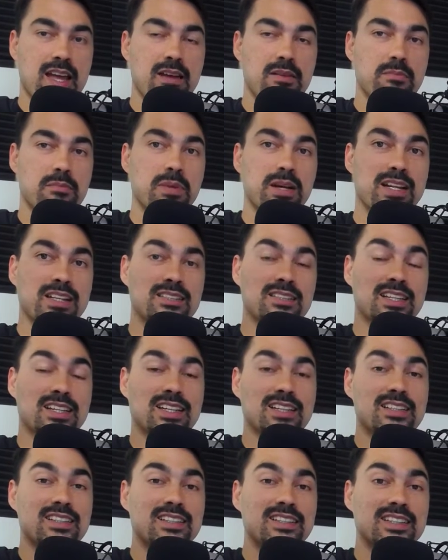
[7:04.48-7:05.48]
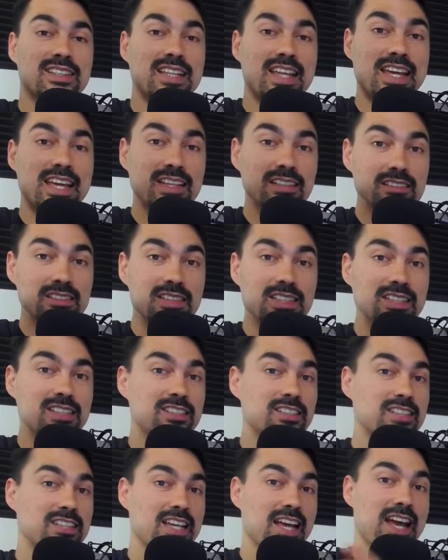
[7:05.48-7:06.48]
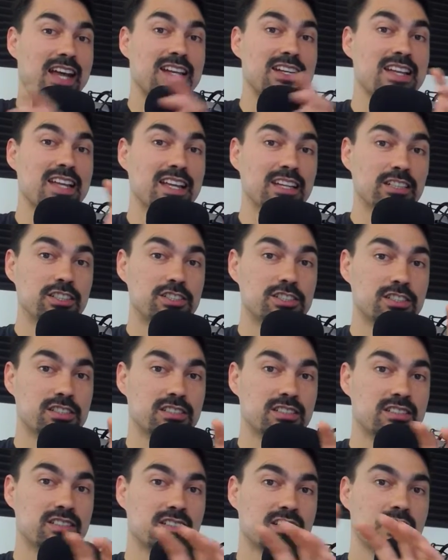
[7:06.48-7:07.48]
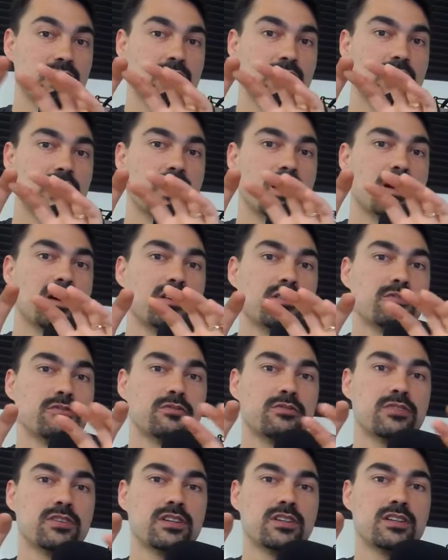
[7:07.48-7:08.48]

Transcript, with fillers: But it's a lazy concatenation of